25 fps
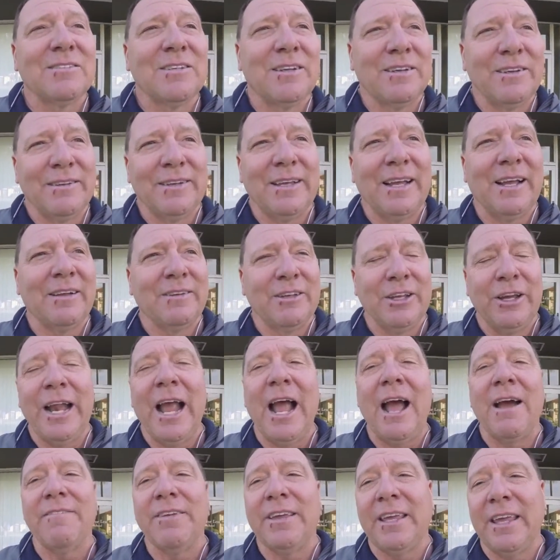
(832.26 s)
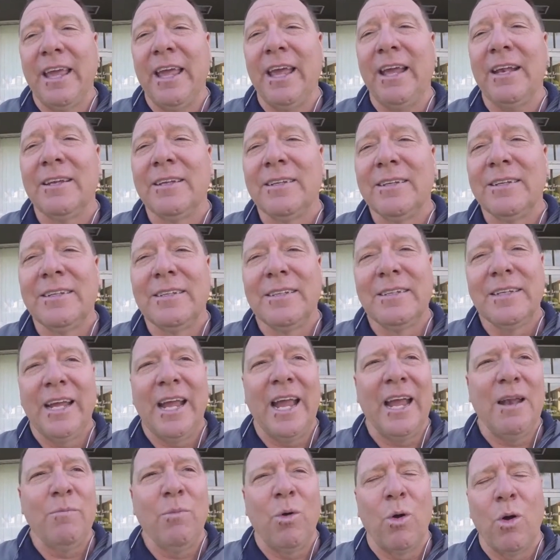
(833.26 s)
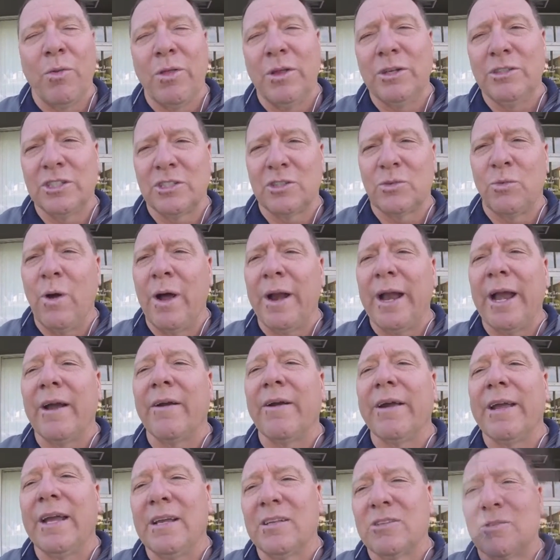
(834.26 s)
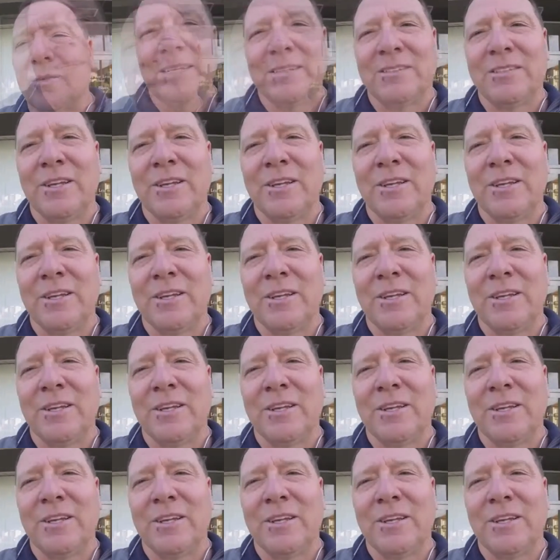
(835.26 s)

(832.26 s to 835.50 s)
is a good advocate in more than just one area as well.